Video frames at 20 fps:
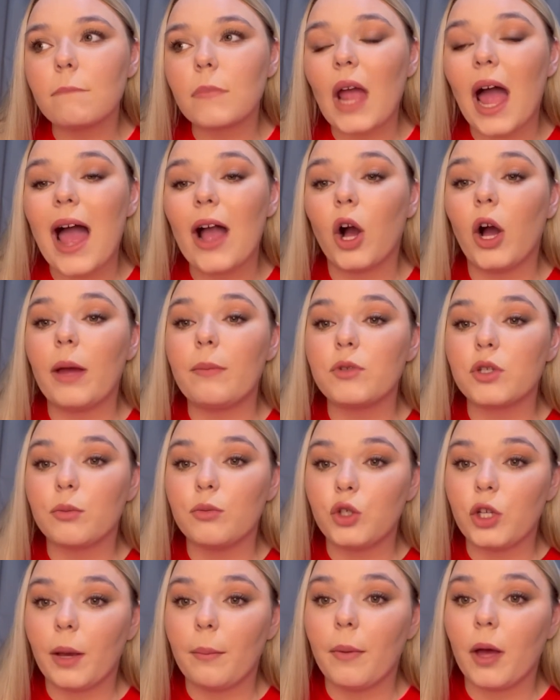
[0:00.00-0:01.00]
I got him some
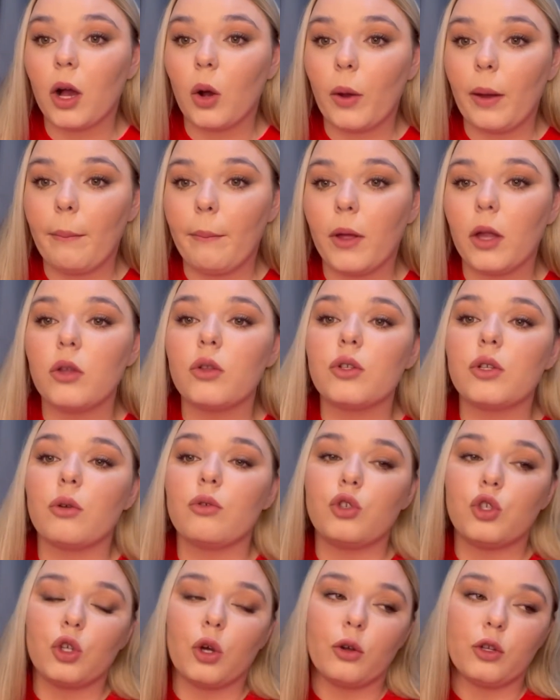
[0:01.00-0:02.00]
gym equipment, so
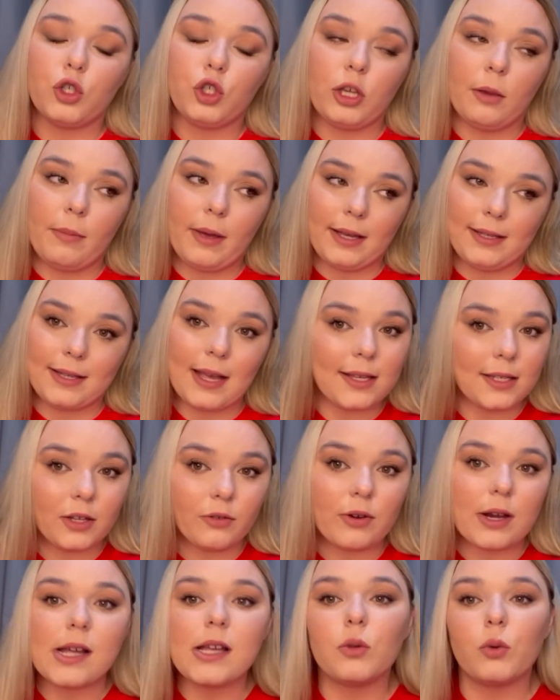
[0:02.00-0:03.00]
gym
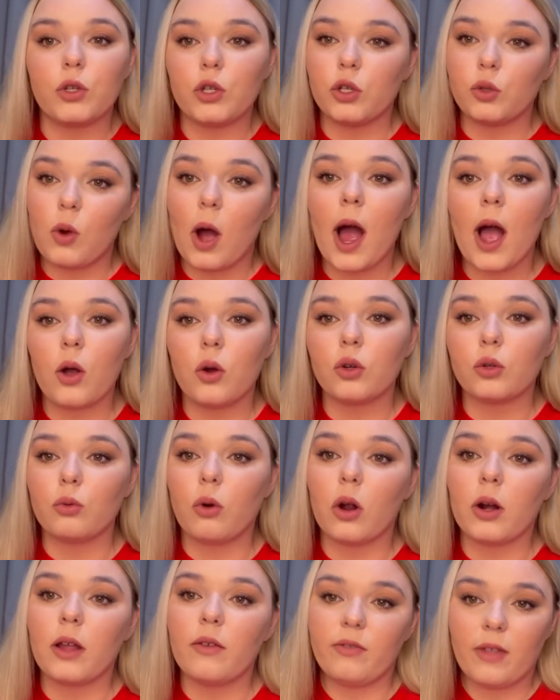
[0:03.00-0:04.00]
accessories, which is quite a good
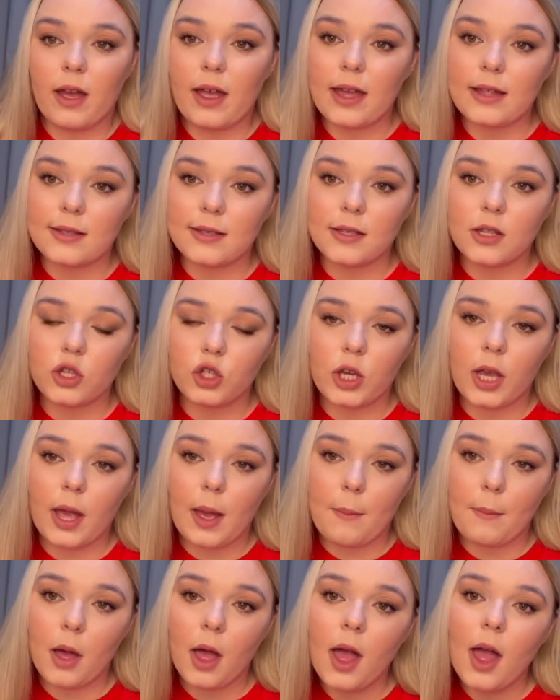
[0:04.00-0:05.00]
one if they're into the
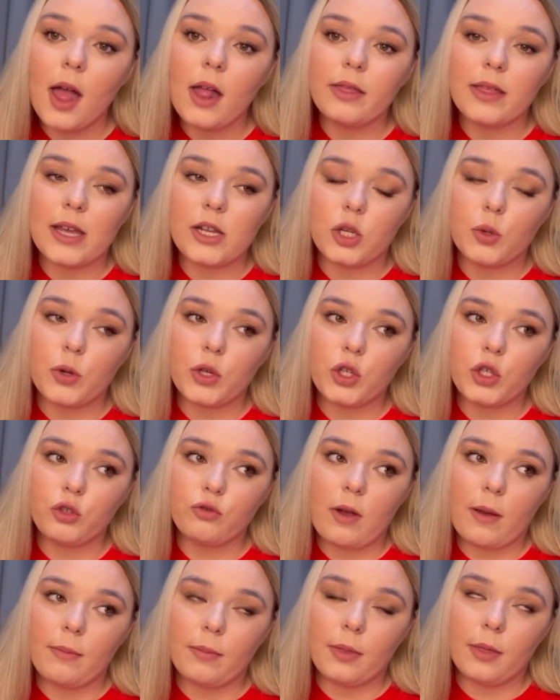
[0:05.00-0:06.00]
gym. They do a
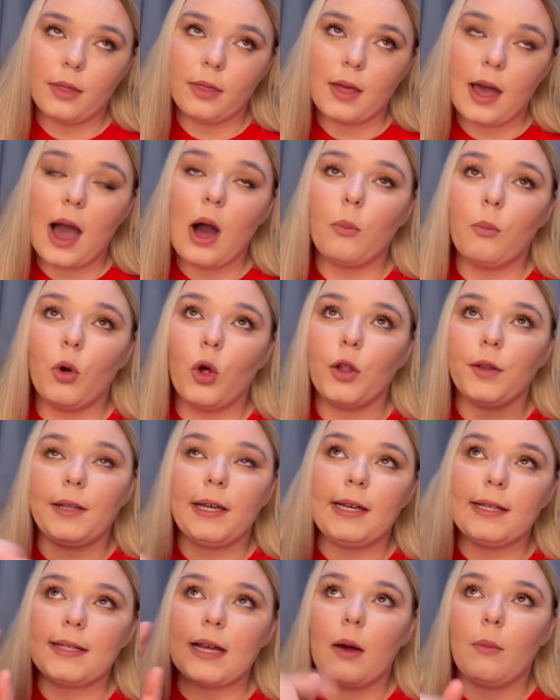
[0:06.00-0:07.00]
strength. I'll put a
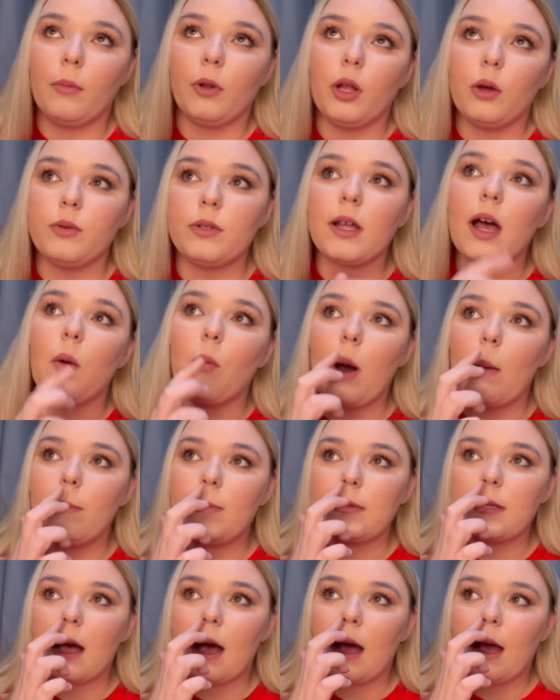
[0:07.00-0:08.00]
link down below to their
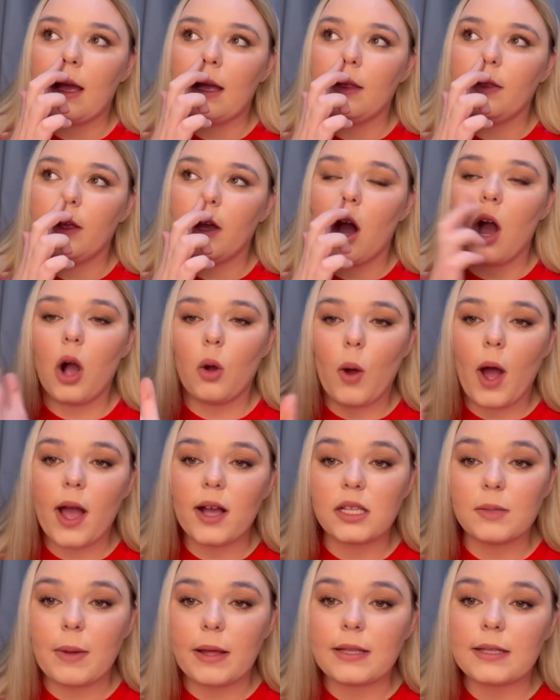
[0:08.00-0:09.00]
website. They are quite
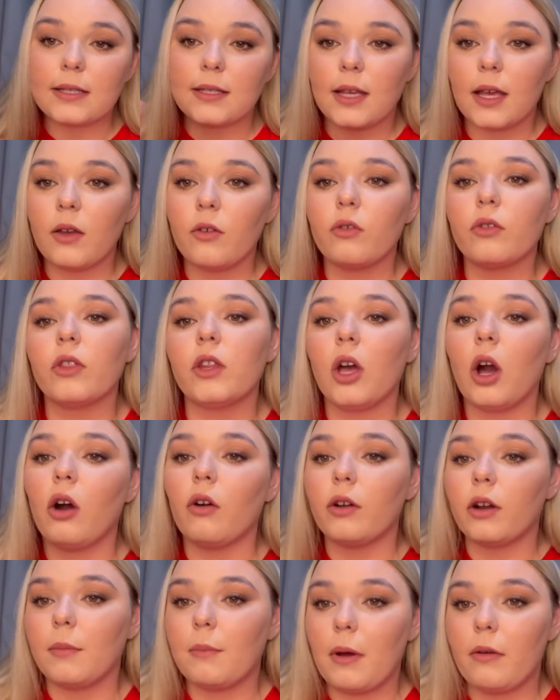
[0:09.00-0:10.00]
expensive. They are
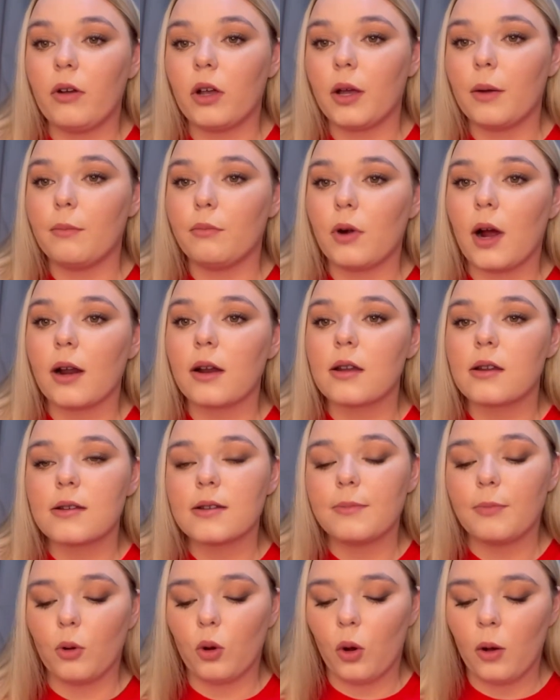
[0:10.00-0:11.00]
an American brand,
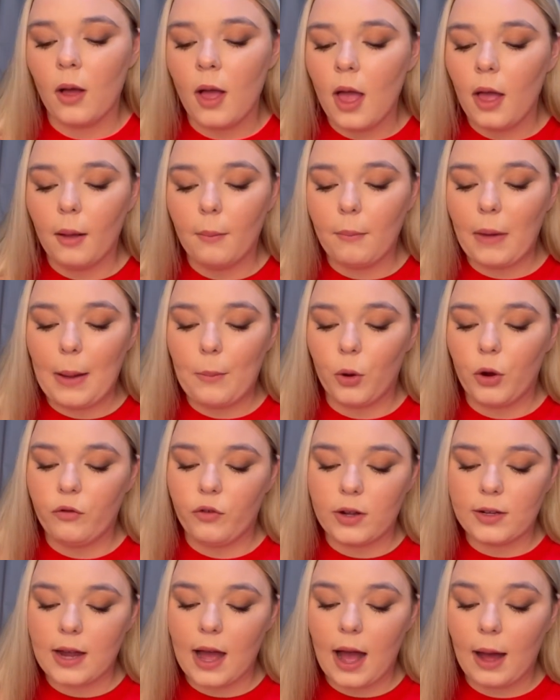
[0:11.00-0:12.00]
but my
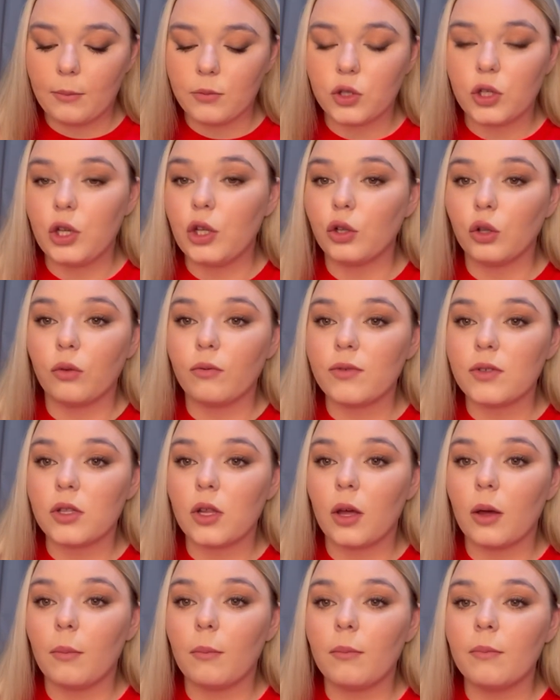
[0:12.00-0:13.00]
boyfriend absolutely loves
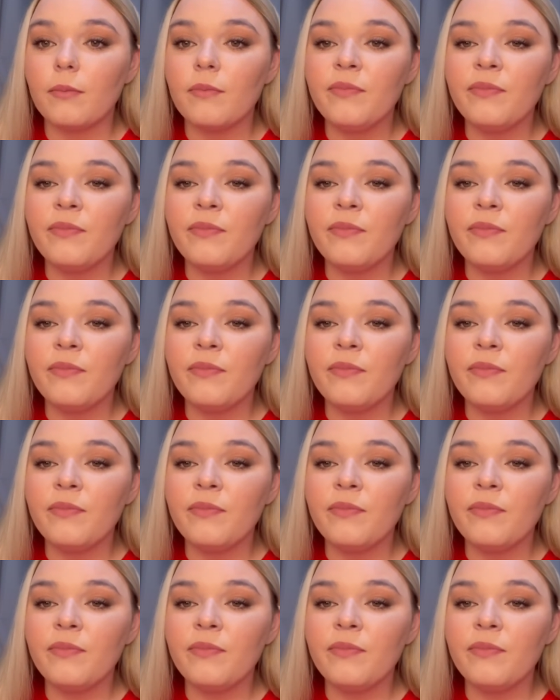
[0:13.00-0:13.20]
them.